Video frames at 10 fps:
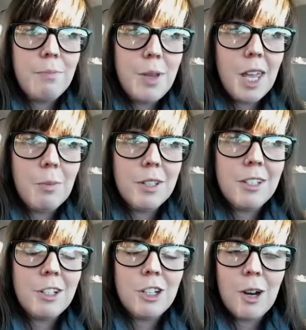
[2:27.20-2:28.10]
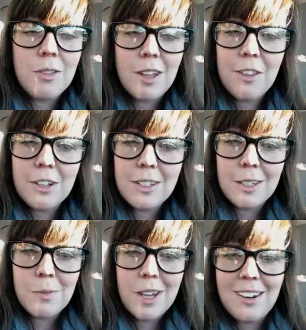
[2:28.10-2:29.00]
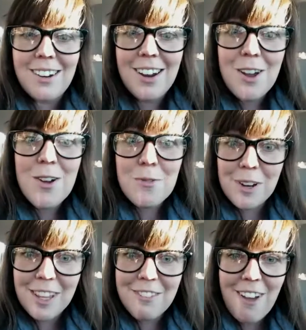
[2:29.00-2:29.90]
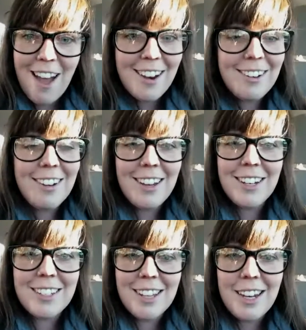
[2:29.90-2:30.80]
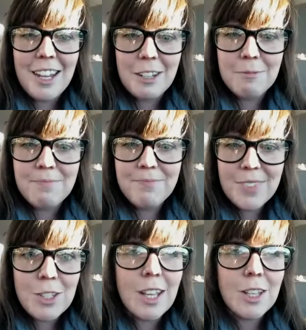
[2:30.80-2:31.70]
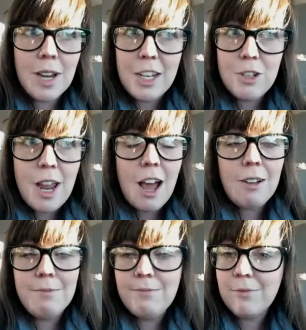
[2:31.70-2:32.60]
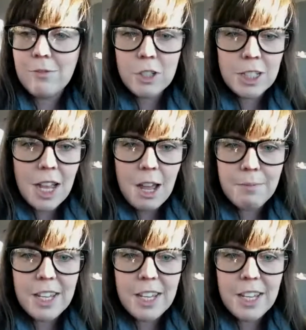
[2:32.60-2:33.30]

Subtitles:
being able to share with others has been really fun and exciting. So that's what I do now, full time.